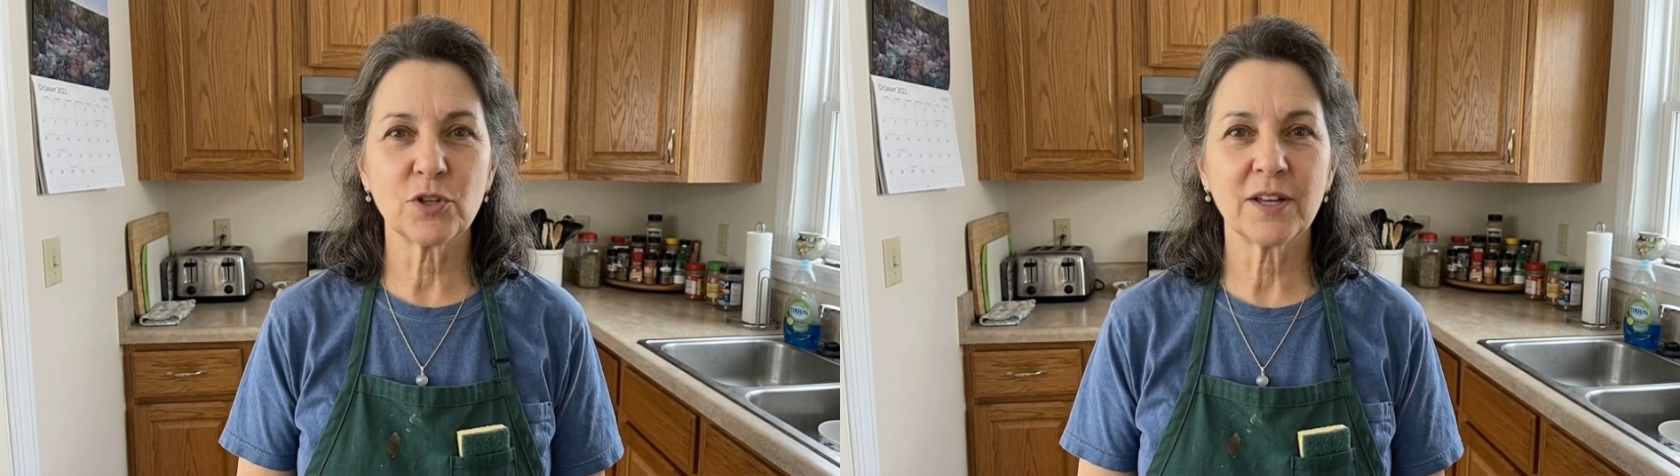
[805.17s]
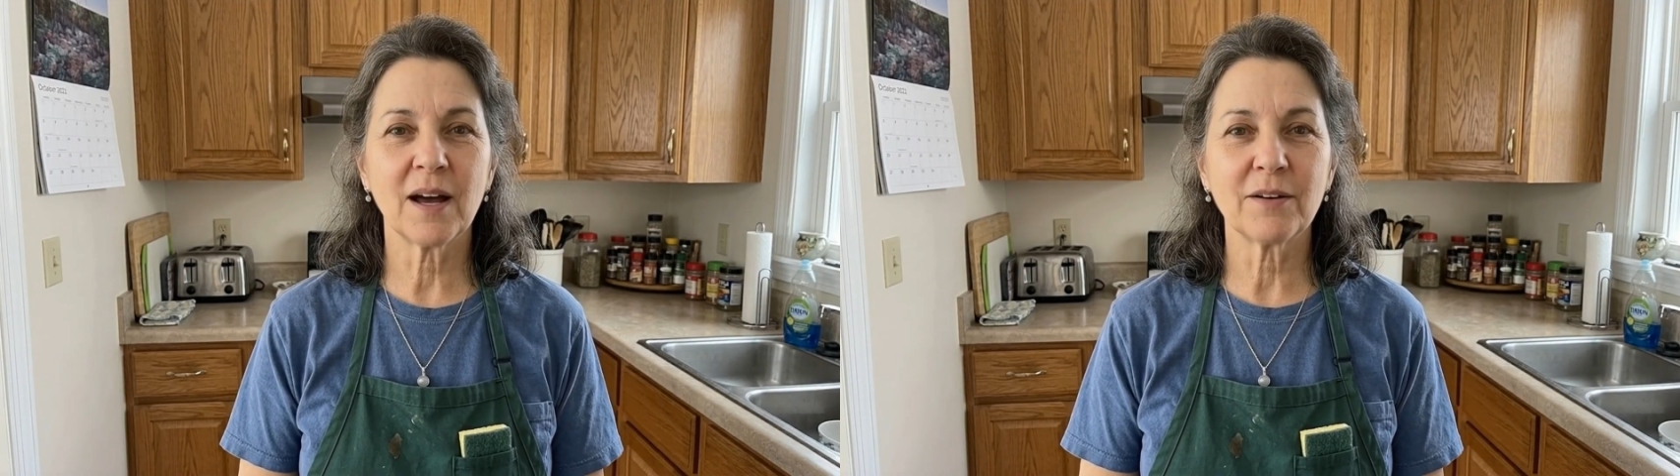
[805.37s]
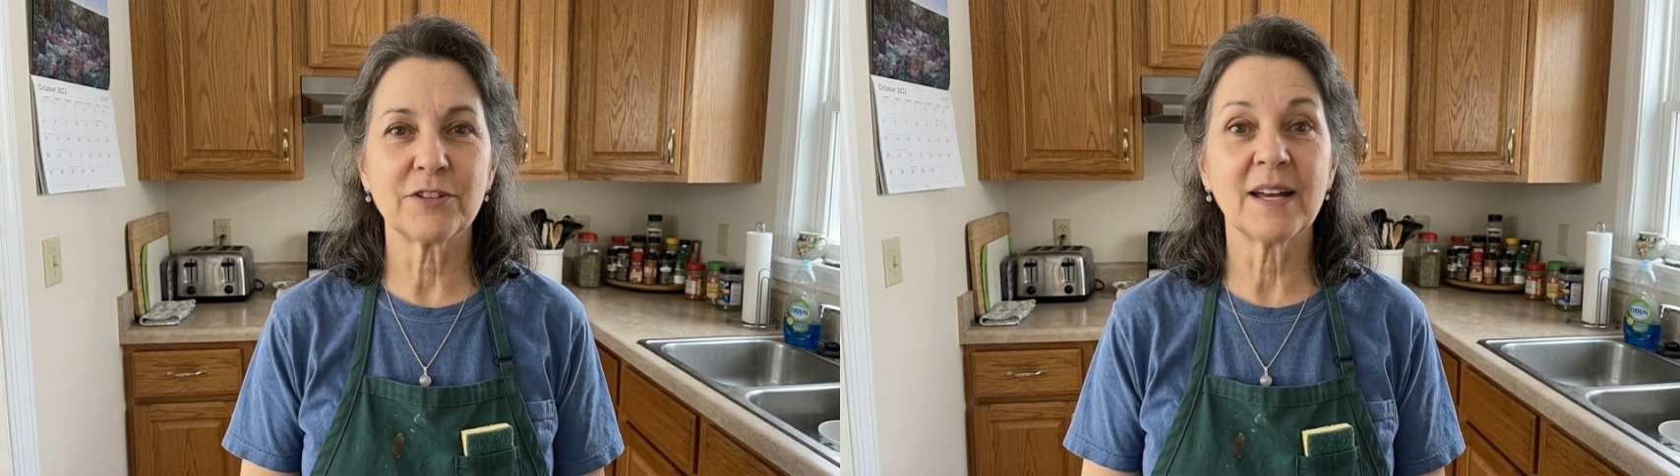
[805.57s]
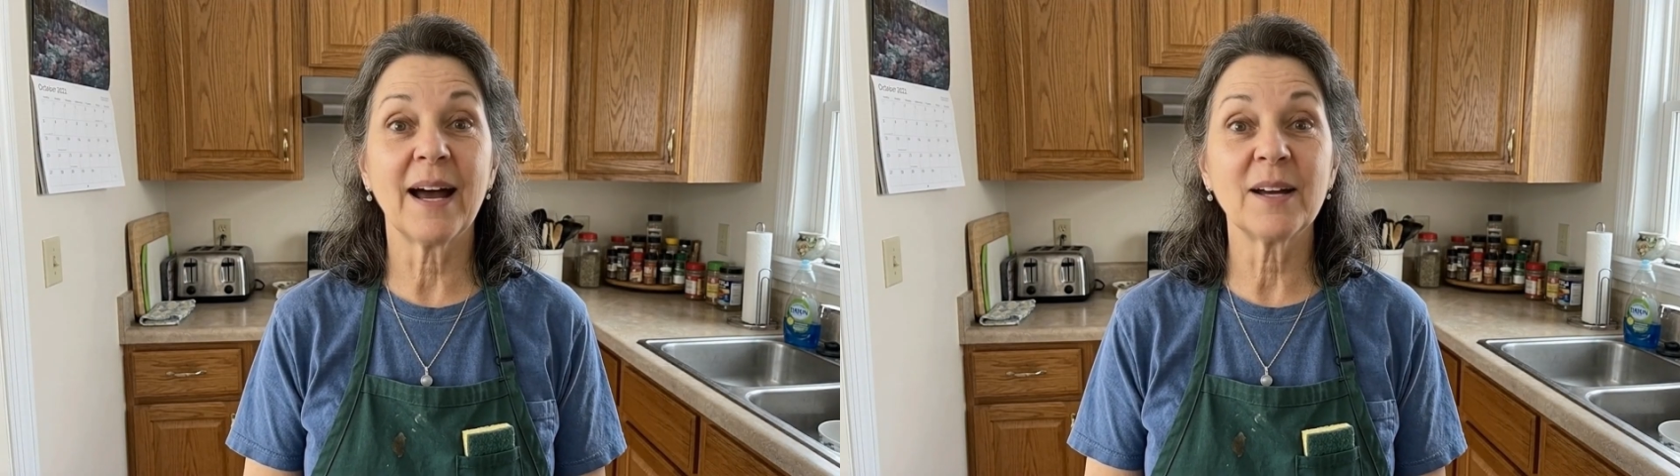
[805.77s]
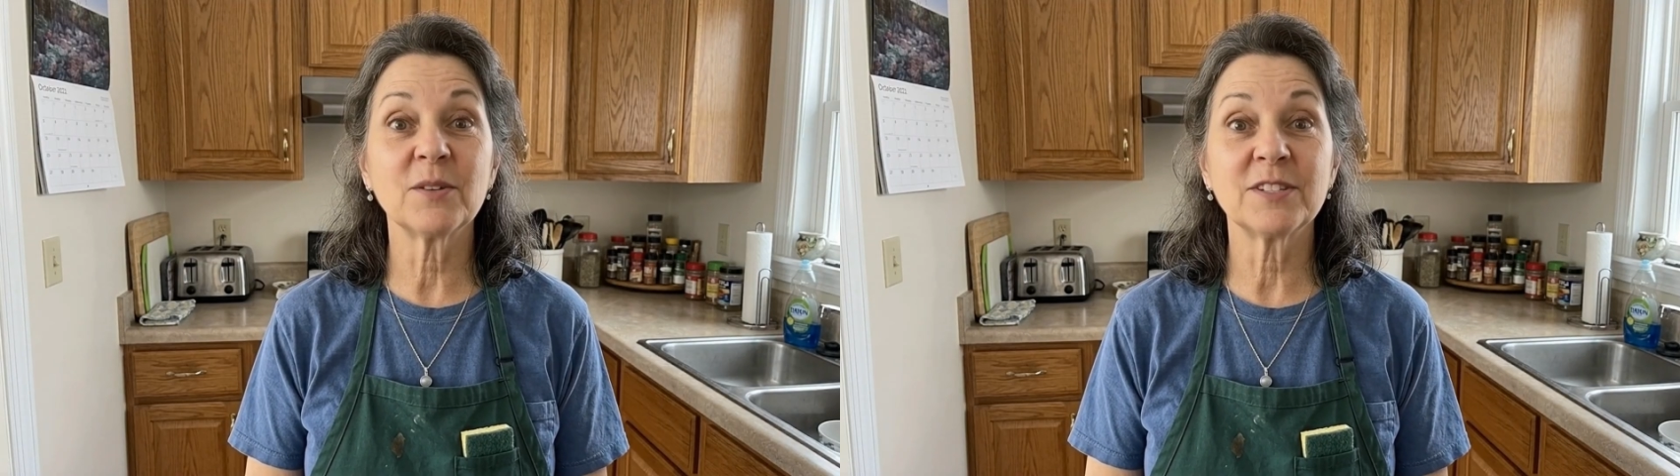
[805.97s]
enough to
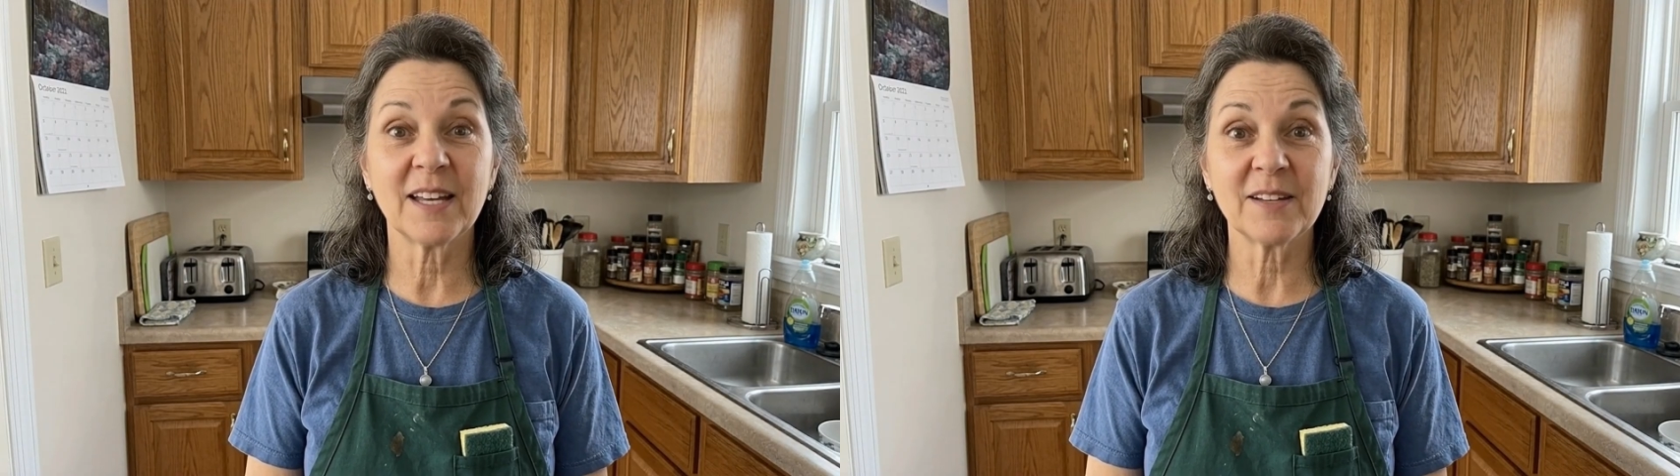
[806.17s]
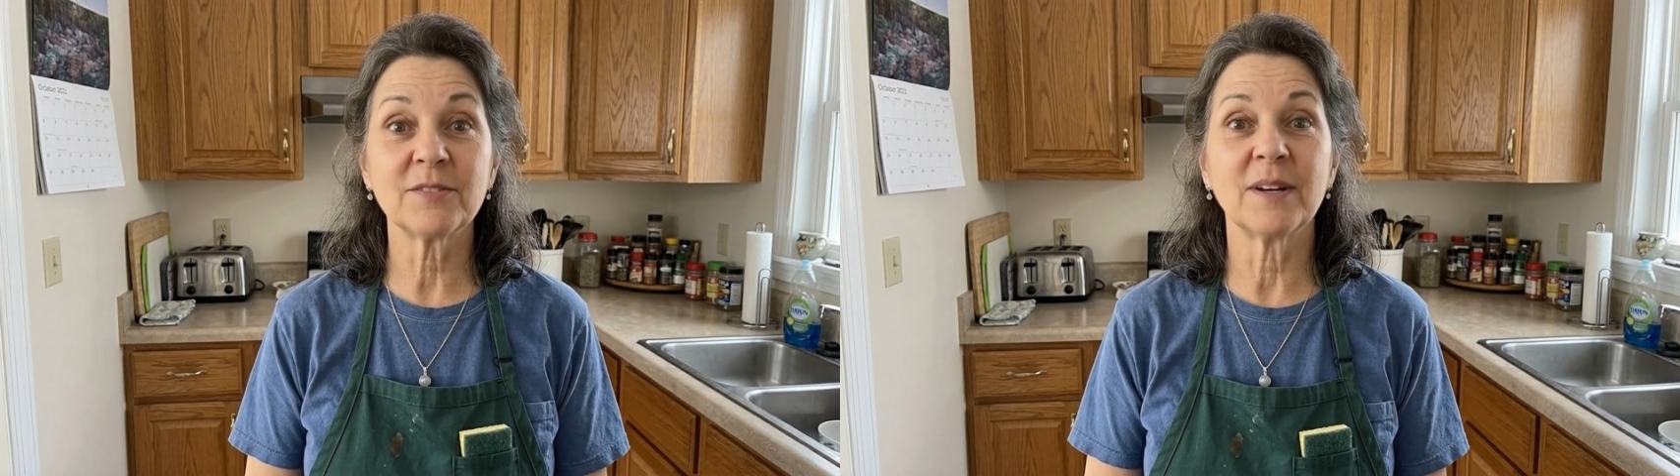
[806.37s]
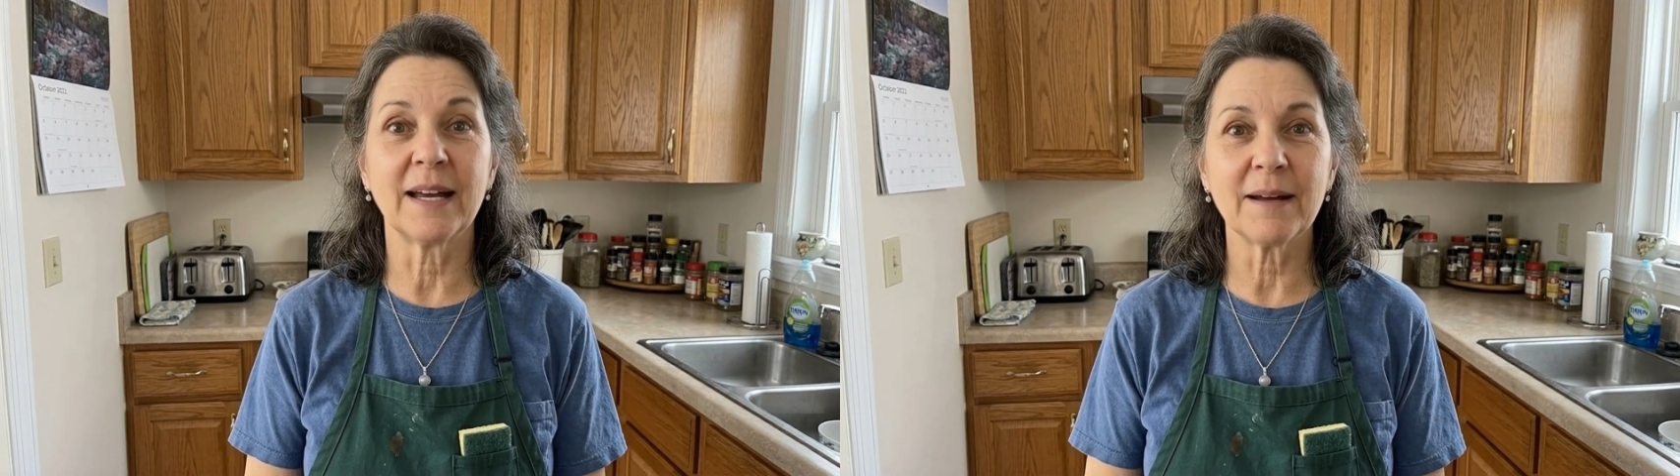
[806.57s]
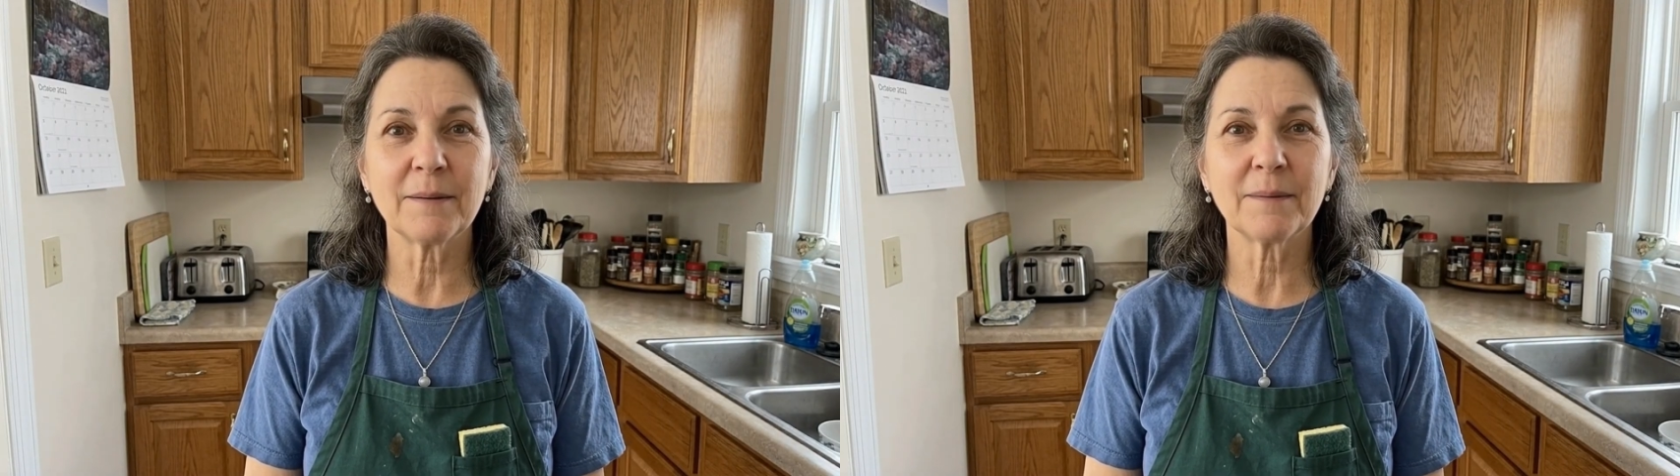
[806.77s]
handle safely.